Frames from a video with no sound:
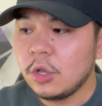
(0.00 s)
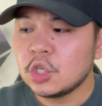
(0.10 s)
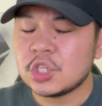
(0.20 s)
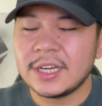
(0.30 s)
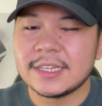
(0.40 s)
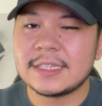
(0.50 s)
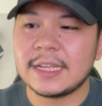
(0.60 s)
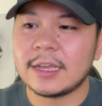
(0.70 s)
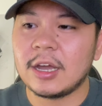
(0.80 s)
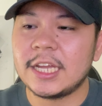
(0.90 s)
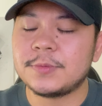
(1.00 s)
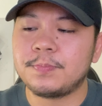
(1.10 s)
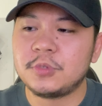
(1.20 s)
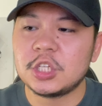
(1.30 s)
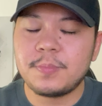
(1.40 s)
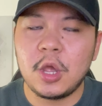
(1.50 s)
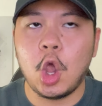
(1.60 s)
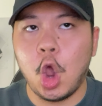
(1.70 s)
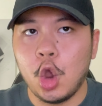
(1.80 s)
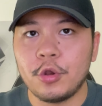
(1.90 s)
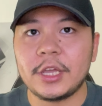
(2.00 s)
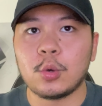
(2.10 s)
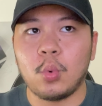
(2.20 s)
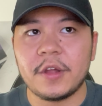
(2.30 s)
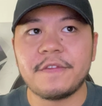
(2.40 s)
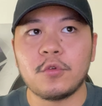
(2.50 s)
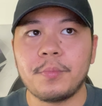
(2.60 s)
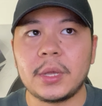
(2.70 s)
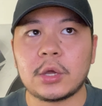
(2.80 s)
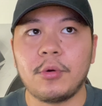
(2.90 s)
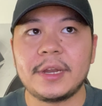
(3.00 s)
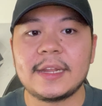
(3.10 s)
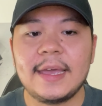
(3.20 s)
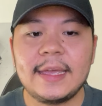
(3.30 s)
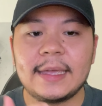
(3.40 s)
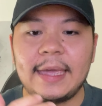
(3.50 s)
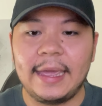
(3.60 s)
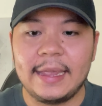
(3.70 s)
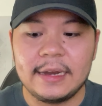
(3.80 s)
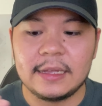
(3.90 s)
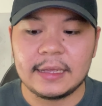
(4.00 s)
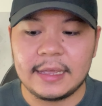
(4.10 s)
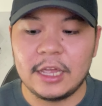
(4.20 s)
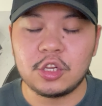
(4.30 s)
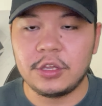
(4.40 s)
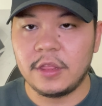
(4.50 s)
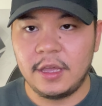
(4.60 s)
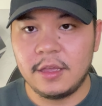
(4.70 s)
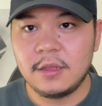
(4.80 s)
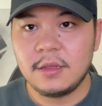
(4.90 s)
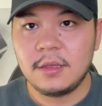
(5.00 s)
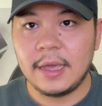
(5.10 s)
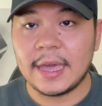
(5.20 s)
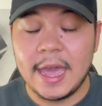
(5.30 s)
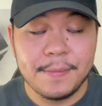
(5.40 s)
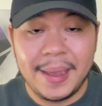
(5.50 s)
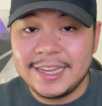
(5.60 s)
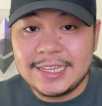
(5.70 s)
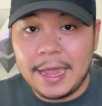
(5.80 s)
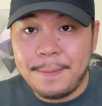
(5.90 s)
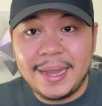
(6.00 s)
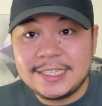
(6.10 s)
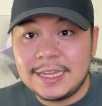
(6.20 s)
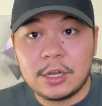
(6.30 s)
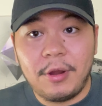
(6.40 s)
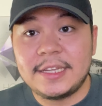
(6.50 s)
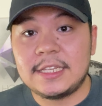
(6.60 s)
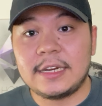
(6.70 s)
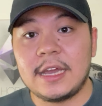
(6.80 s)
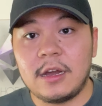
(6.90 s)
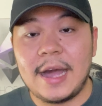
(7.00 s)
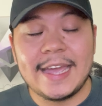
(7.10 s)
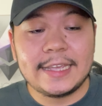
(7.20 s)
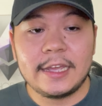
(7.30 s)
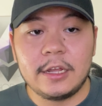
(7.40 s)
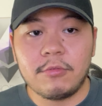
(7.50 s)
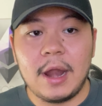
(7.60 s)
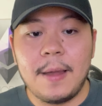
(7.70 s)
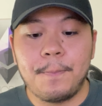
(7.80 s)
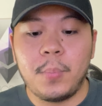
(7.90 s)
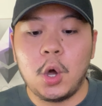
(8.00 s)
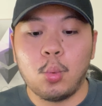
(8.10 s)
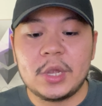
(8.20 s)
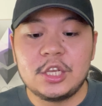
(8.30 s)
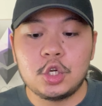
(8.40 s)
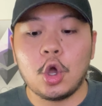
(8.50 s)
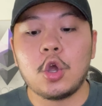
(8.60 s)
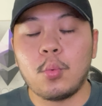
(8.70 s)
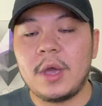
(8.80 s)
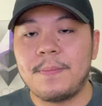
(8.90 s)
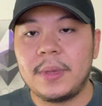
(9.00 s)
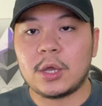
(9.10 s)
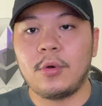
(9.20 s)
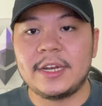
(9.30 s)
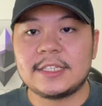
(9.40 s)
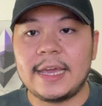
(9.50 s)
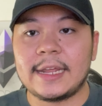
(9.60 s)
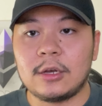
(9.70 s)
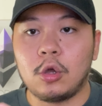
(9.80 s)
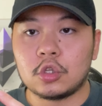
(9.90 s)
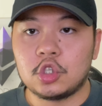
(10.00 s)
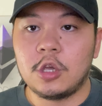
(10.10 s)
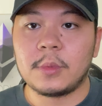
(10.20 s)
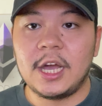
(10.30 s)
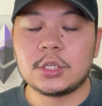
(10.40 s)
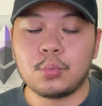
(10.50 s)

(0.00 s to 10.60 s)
So understand guys, just by owning one full Bitcoin can get you there, okay? It may it may sound crazy now, I get it, right? But we know where Bitcoin is heading long term, guys.